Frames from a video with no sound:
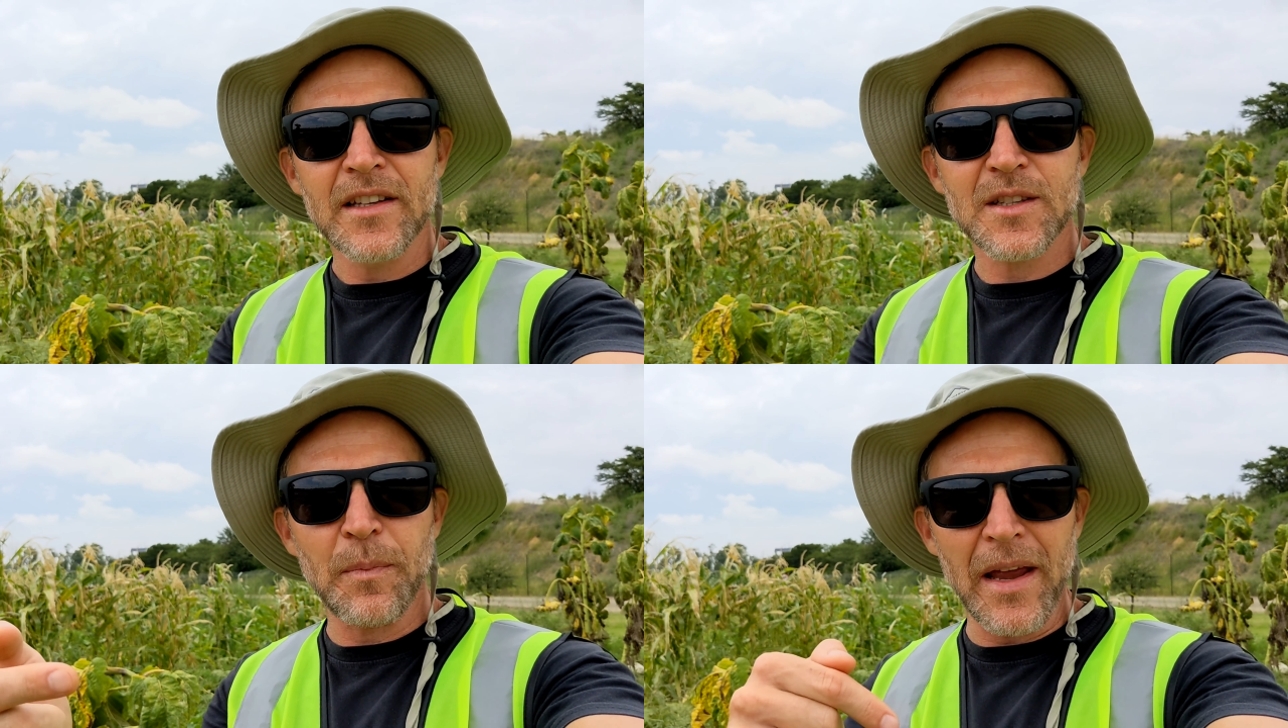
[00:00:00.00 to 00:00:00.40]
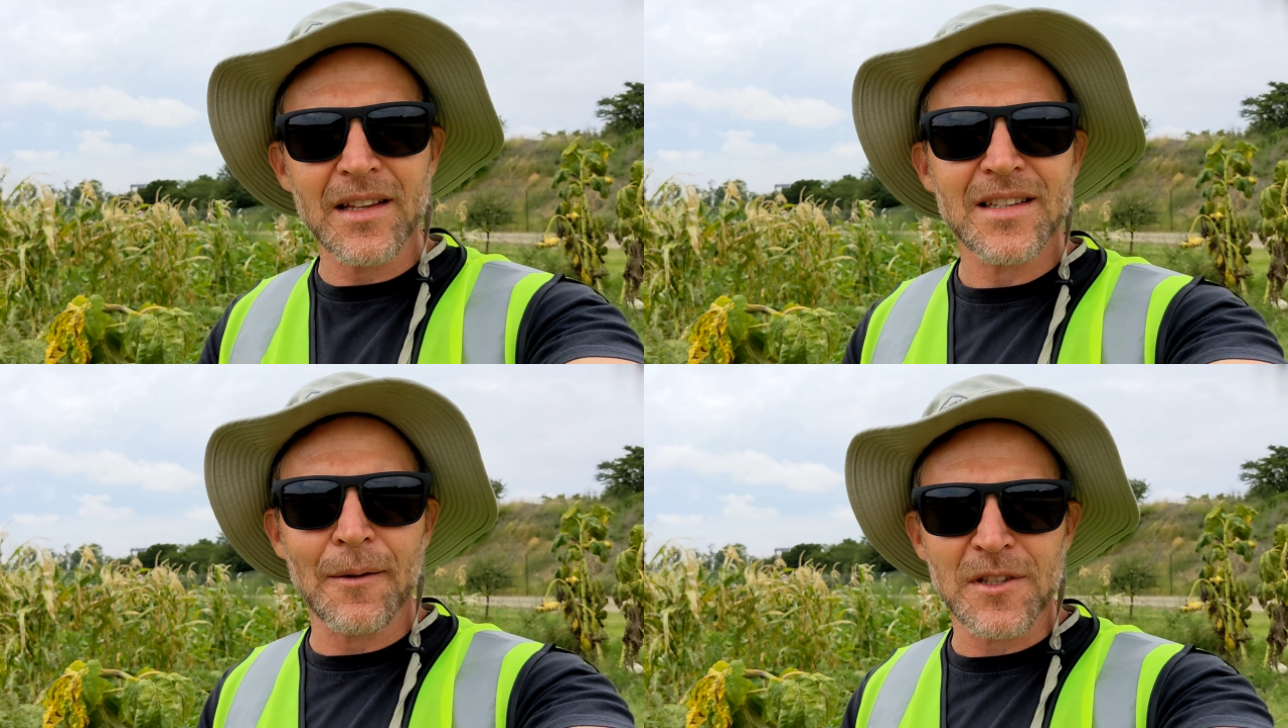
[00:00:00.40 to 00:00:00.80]

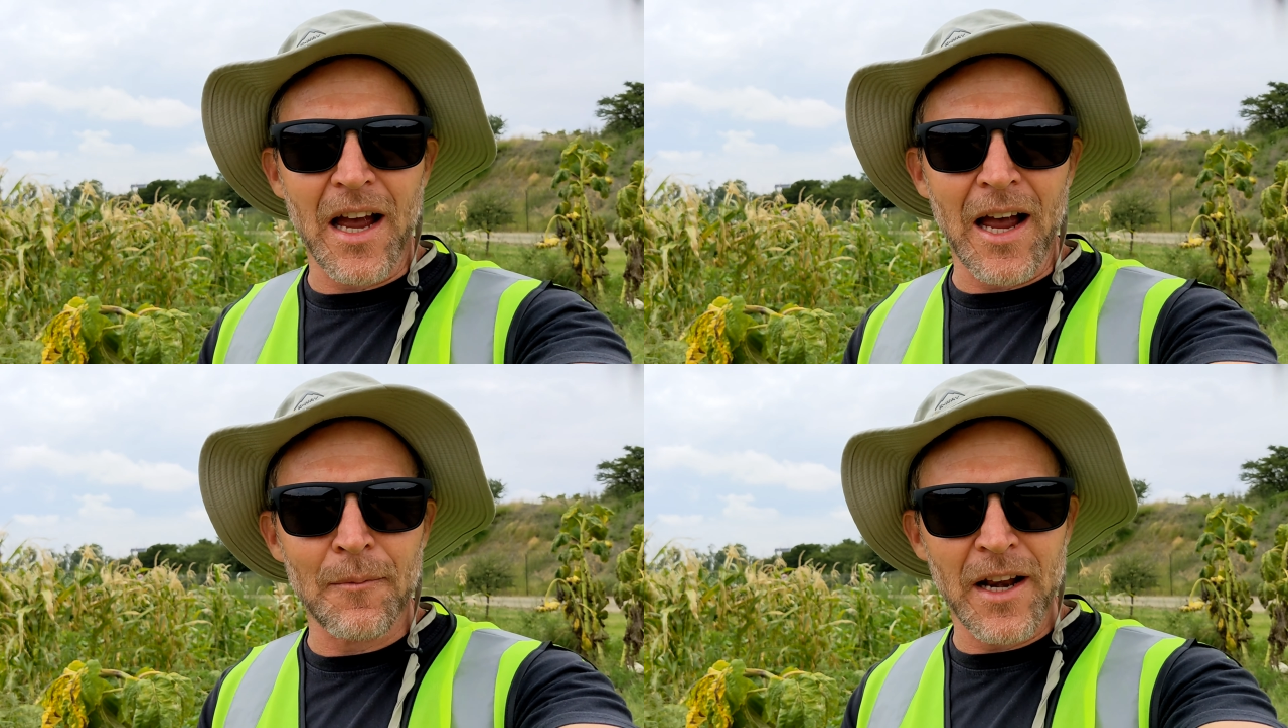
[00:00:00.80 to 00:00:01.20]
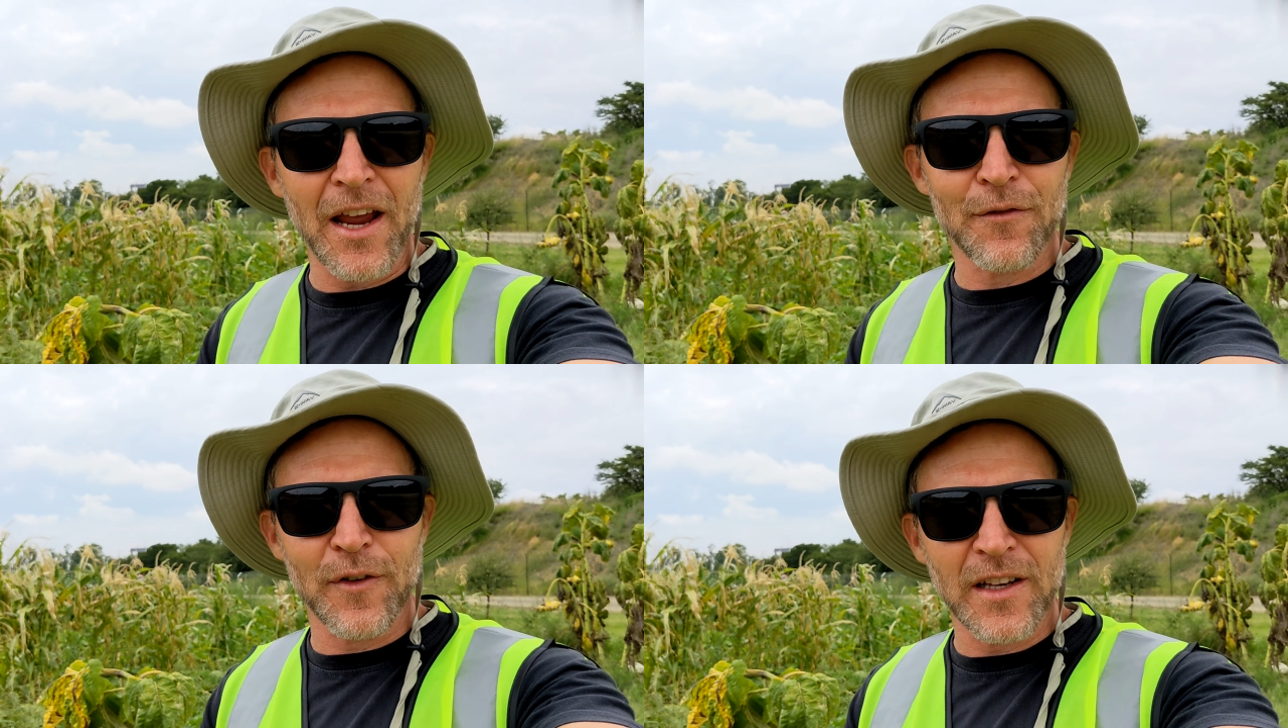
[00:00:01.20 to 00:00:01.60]
spend some time and
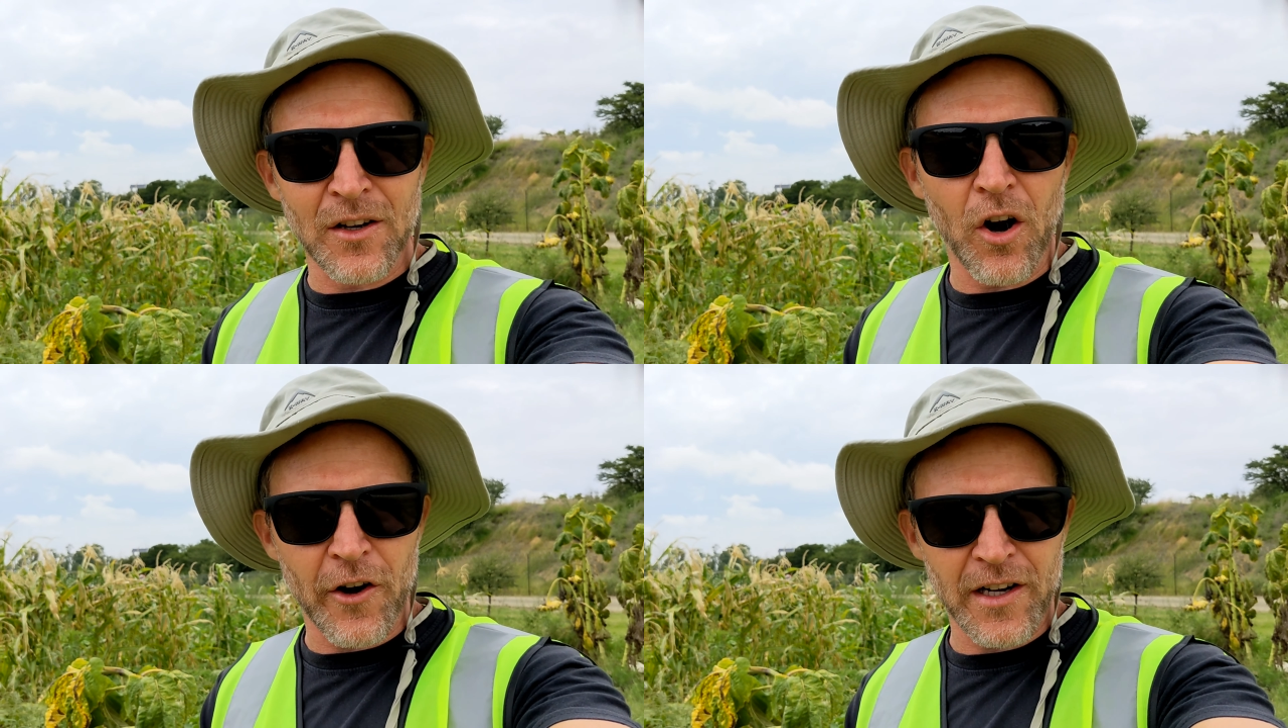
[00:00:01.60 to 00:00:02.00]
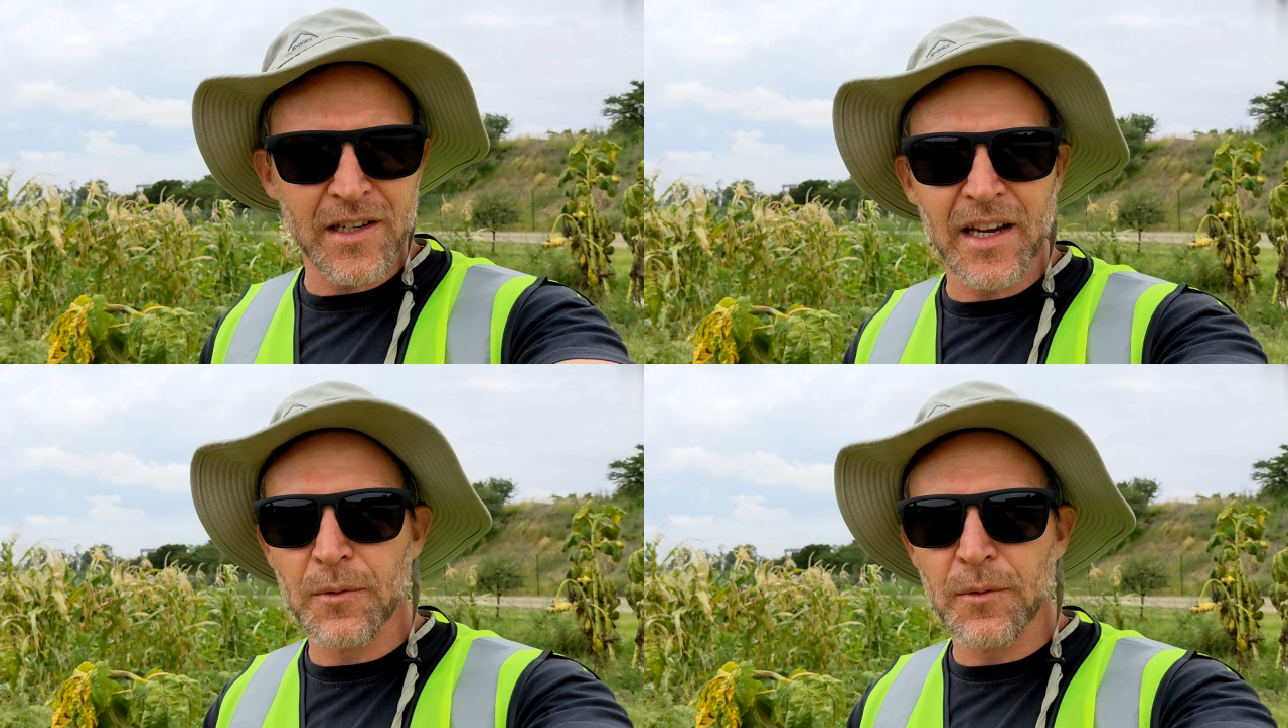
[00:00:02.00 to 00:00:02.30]
effort in R&D.